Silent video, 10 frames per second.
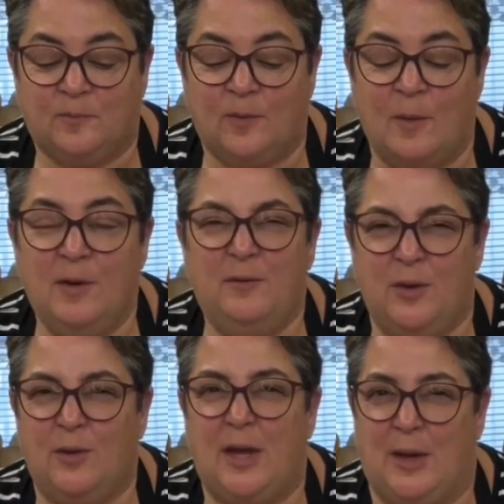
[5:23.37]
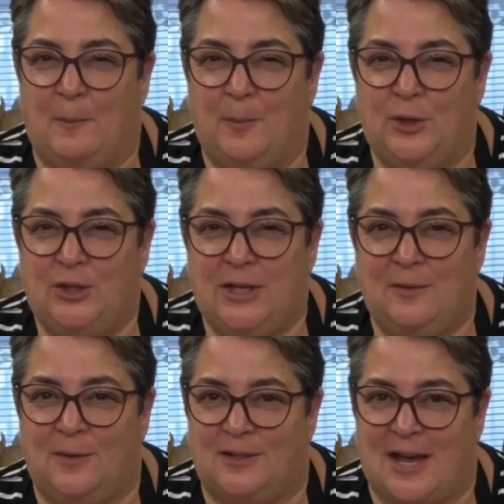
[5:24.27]
But if you like them mushy,
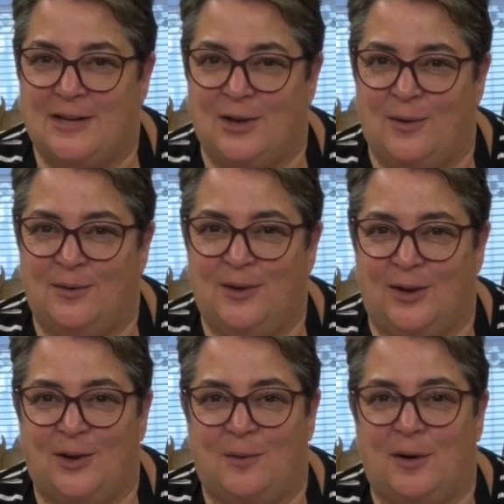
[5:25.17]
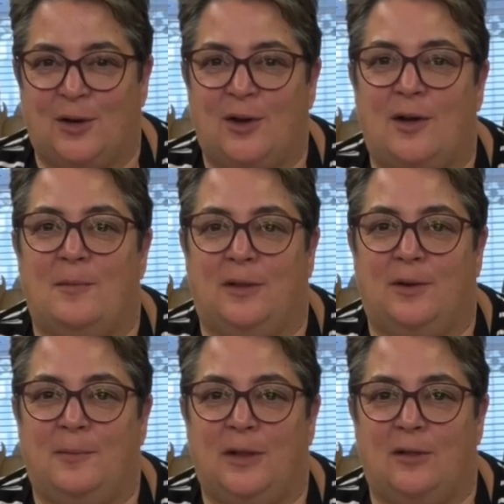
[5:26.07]
which I don't, you're going to want to cook them a
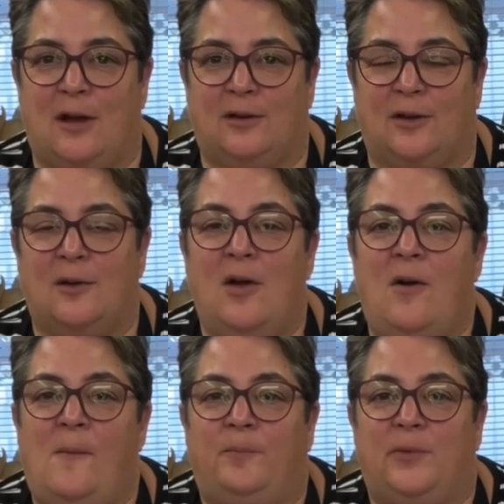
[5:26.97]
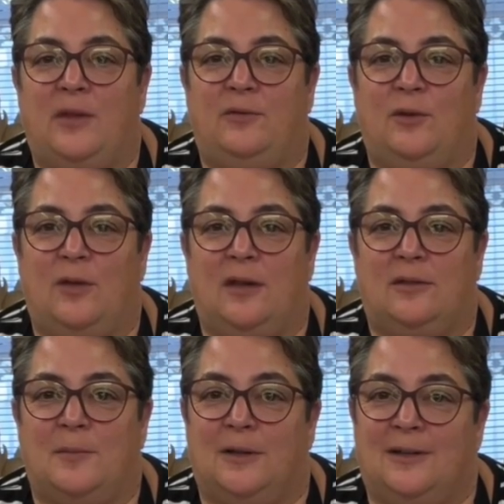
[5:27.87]
little bit longer. If you like
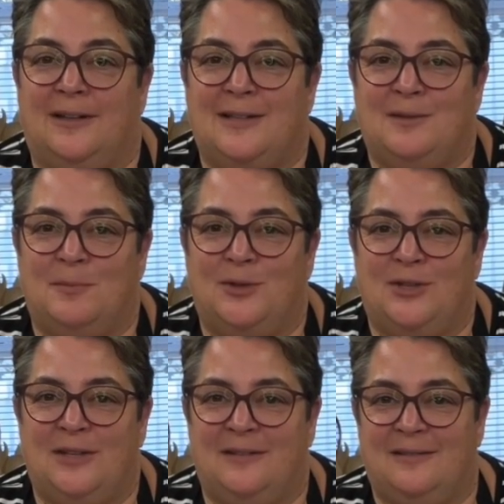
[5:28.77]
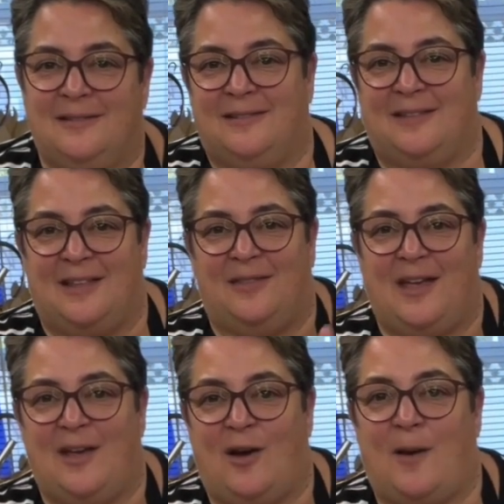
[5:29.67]
them a little less mushy, then
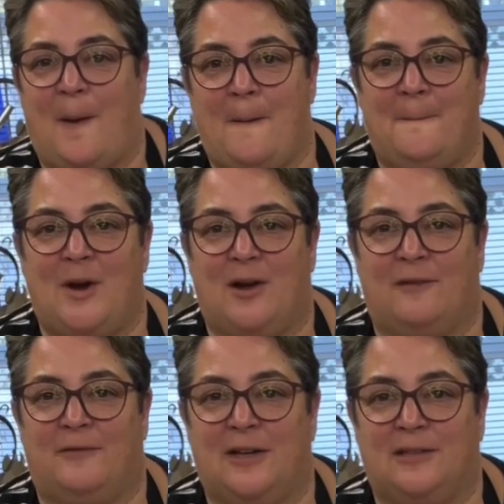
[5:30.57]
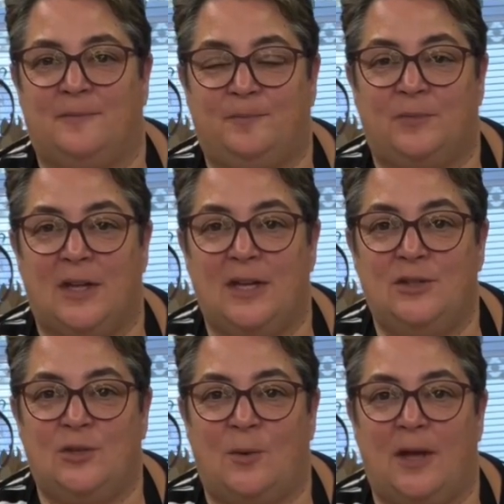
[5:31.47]
they are perfect.
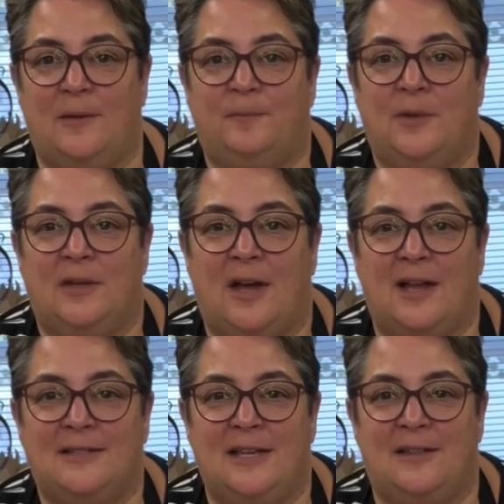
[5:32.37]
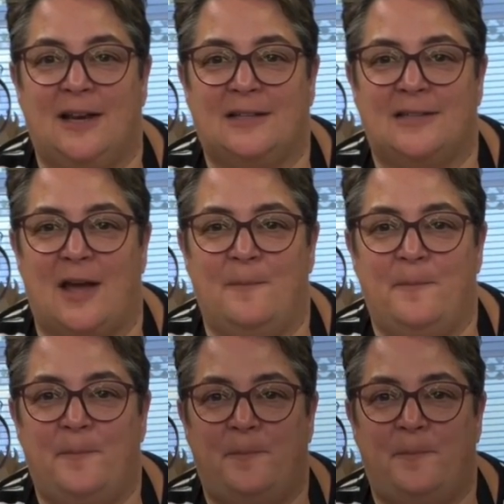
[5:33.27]
Enjoy. I'll see you the next time.